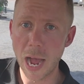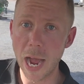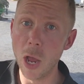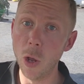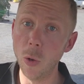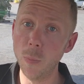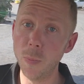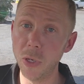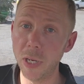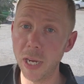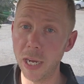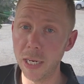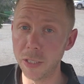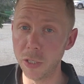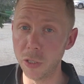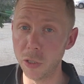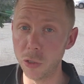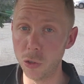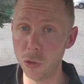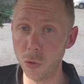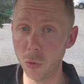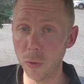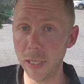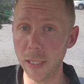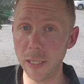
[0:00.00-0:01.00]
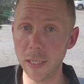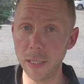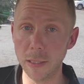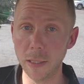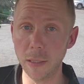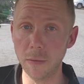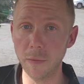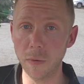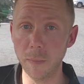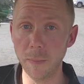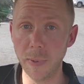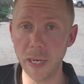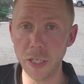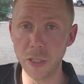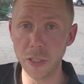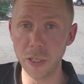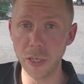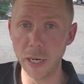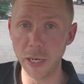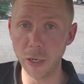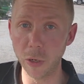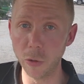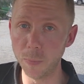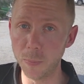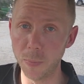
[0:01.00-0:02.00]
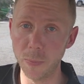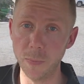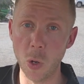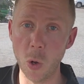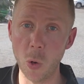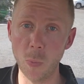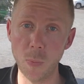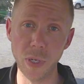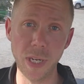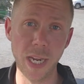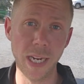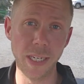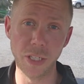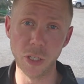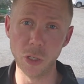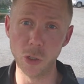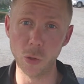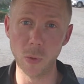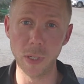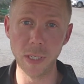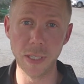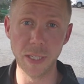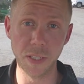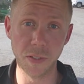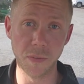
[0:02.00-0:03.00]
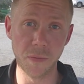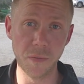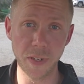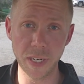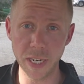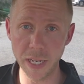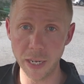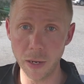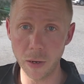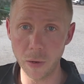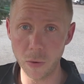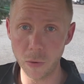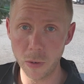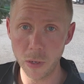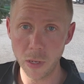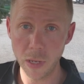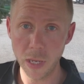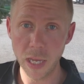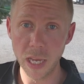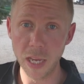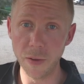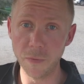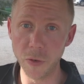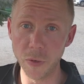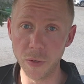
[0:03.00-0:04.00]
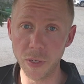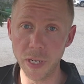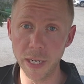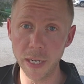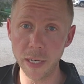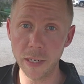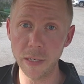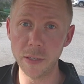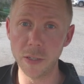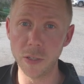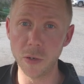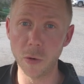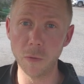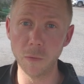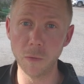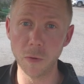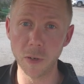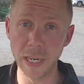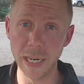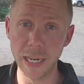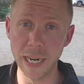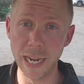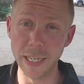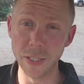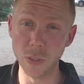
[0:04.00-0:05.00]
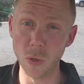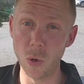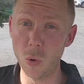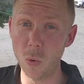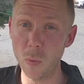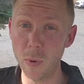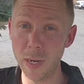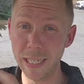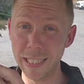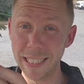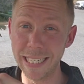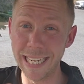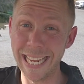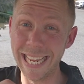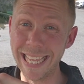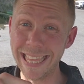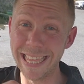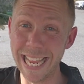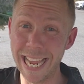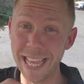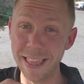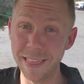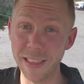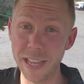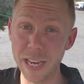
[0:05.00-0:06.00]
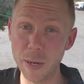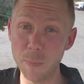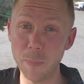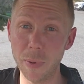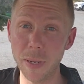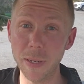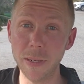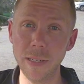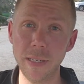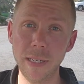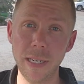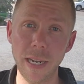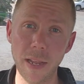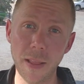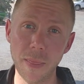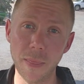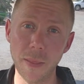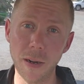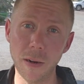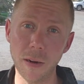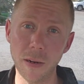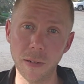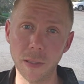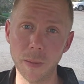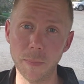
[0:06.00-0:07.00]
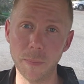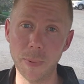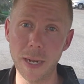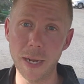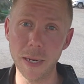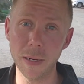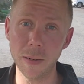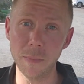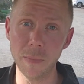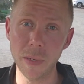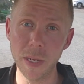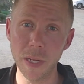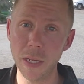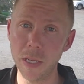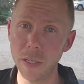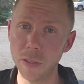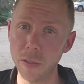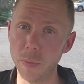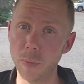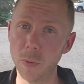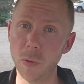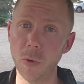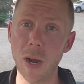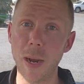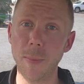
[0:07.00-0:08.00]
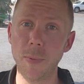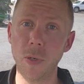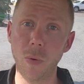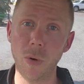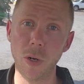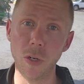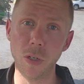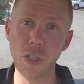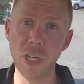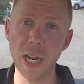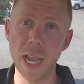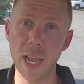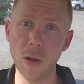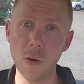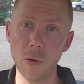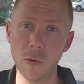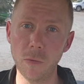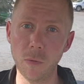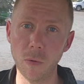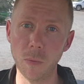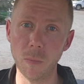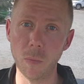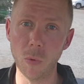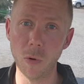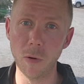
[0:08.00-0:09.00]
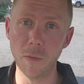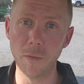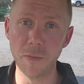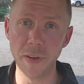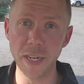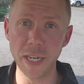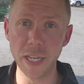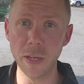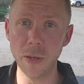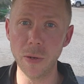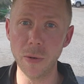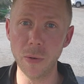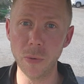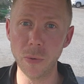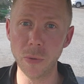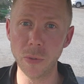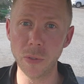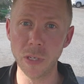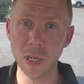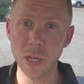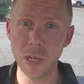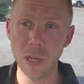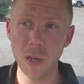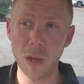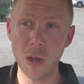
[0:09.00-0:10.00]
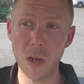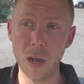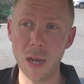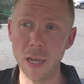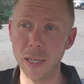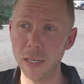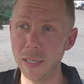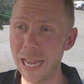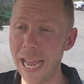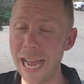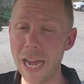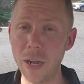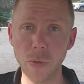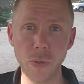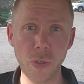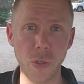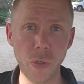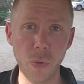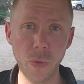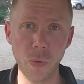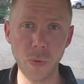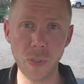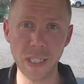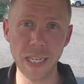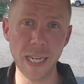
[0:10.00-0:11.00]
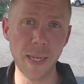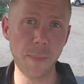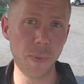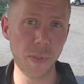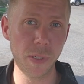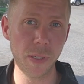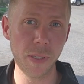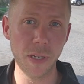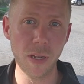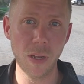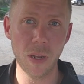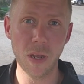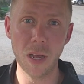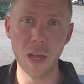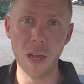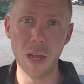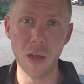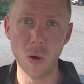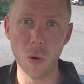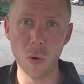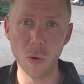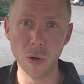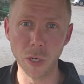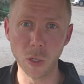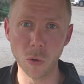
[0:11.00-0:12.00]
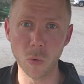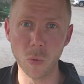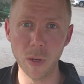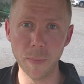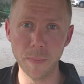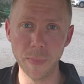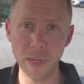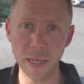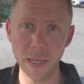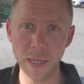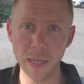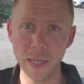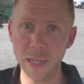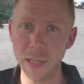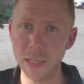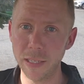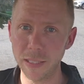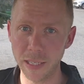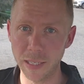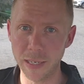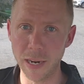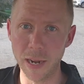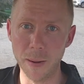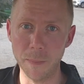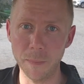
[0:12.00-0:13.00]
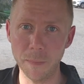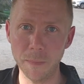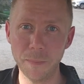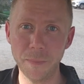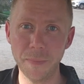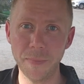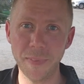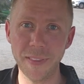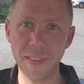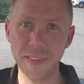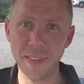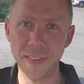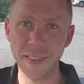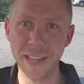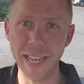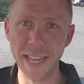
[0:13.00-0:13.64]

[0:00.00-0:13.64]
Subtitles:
I hope you guys enjoyed this information. I hope you guys enjoyed this video. If you did, don't forget, as always, to hit that like button down there at the bottom. Subscribe to our channel for more videos, how-to tips on equipment to come.